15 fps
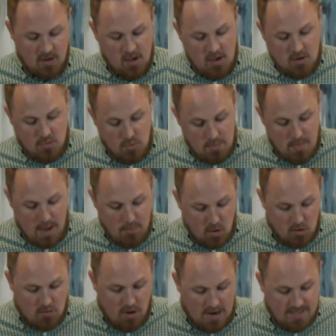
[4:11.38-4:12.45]
To remember
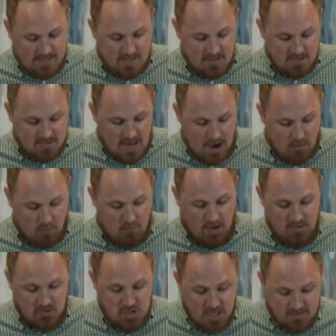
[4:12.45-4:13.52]
Christ and his
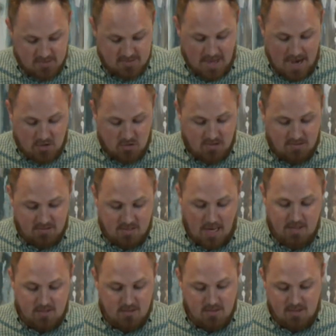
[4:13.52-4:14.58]
sacrifice. Jesus actually
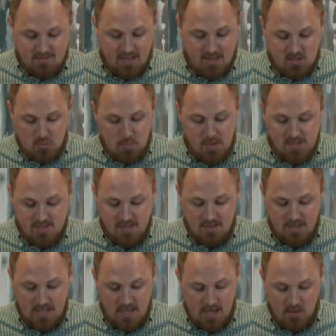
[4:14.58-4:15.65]
states this
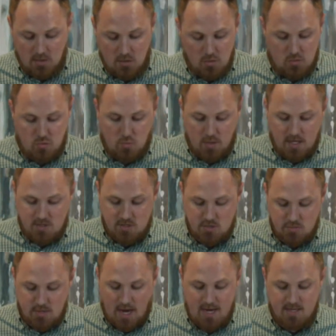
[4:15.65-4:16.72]
explicitly in Luke
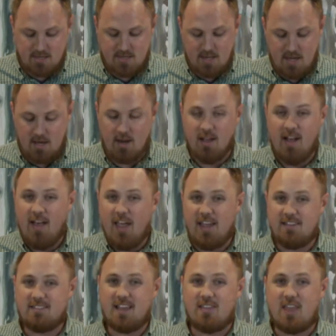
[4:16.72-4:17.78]
22:19. He
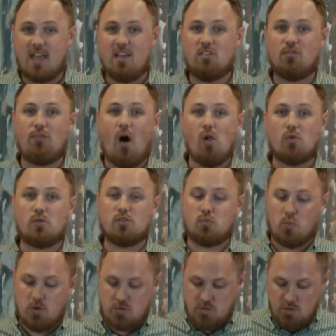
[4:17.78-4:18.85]
said that his followers
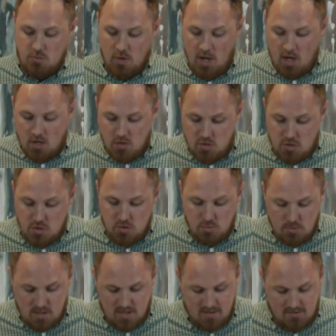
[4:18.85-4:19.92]
were to do
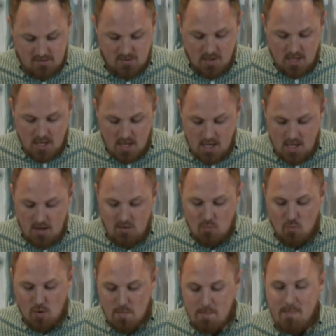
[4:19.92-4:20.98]
this in
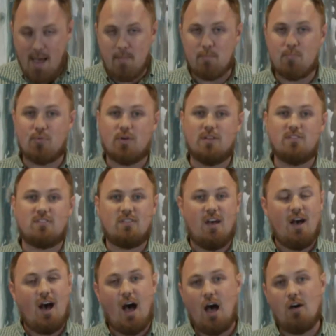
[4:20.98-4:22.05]
remembrance
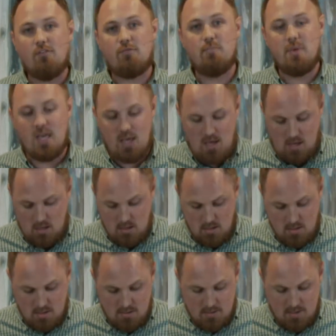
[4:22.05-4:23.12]
of me.
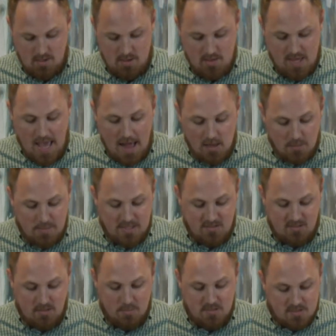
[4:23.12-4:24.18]
The
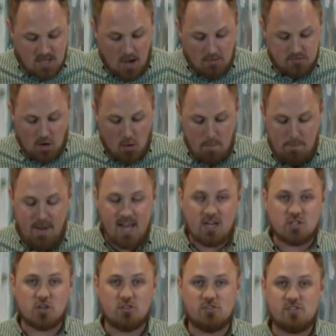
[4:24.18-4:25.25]
elements themselves are
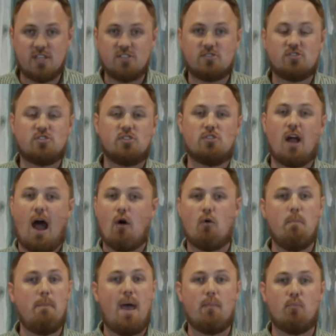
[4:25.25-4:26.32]
pictures that stir our
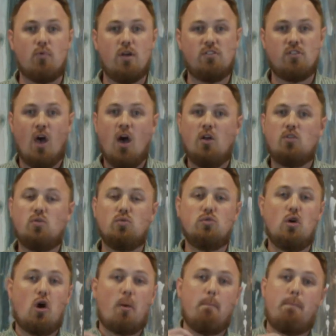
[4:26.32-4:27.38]
memories to
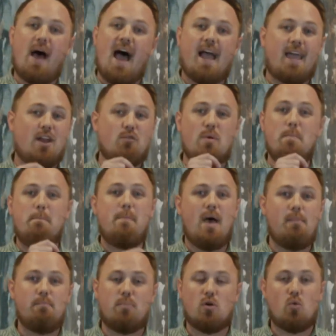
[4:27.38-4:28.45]
look back and
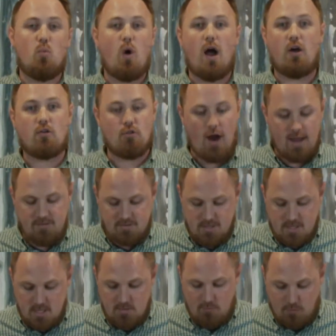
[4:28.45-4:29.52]
remember what Christ
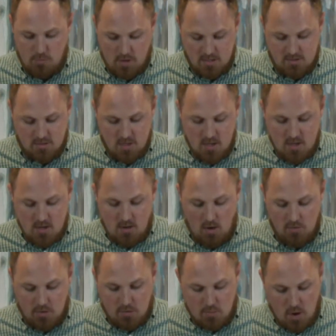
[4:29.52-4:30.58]
did for us on
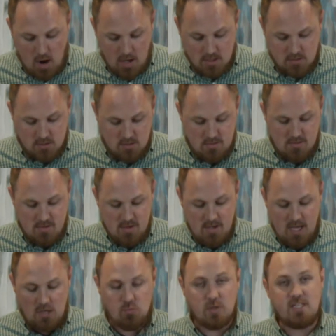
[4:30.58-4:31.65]
the cross.
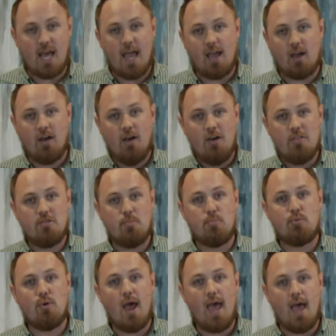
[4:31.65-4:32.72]
As we take the
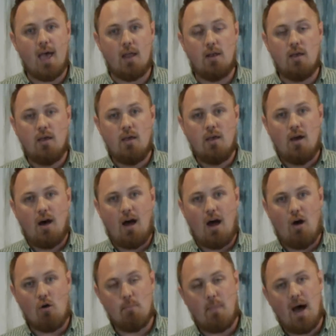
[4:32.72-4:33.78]
bread,
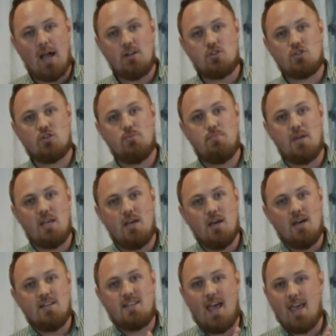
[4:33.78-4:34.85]
our mind should be
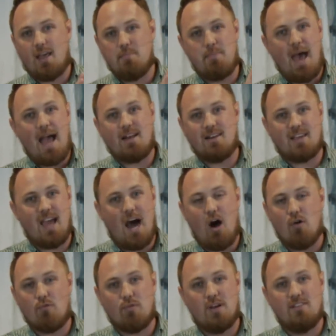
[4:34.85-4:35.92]
taken back to
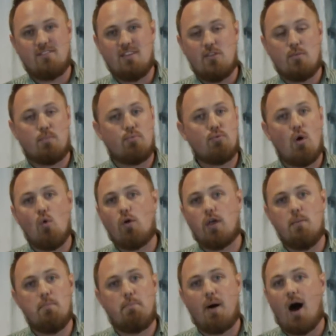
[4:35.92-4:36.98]
Calvary and see the
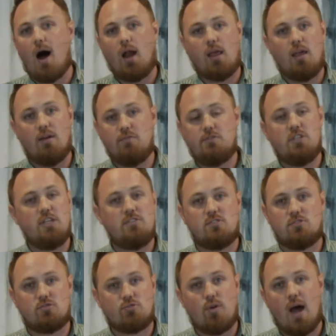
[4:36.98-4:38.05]
broken body of
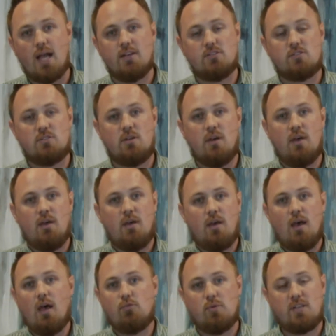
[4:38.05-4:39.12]
Jesus Christ.
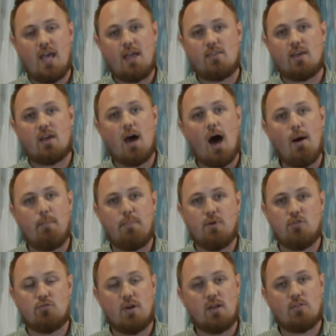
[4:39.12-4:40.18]
As we take the cup
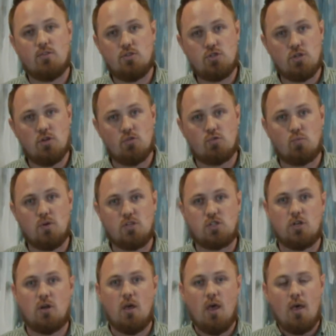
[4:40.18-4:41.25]
and drink the juice, we
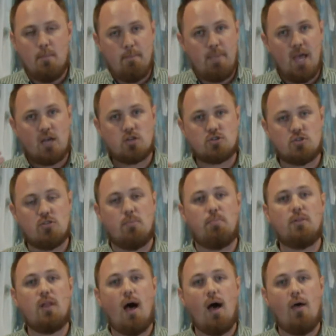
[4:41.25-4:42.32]
should picture the
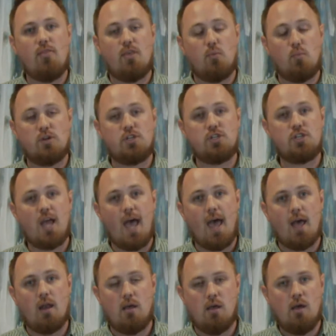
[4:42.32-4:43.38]
blood that was
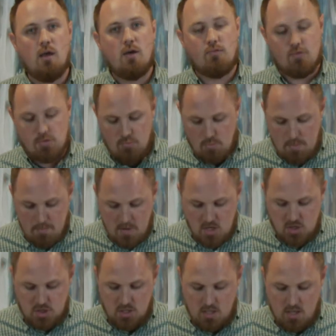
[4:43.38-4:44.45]
shed for the
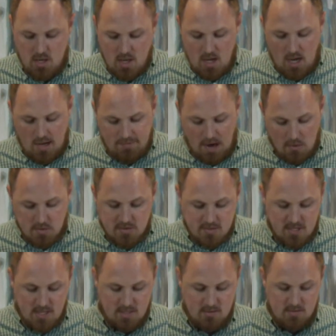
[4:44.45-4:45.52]
remission of our
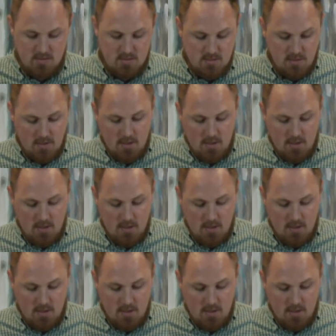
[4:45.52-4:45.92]
sins.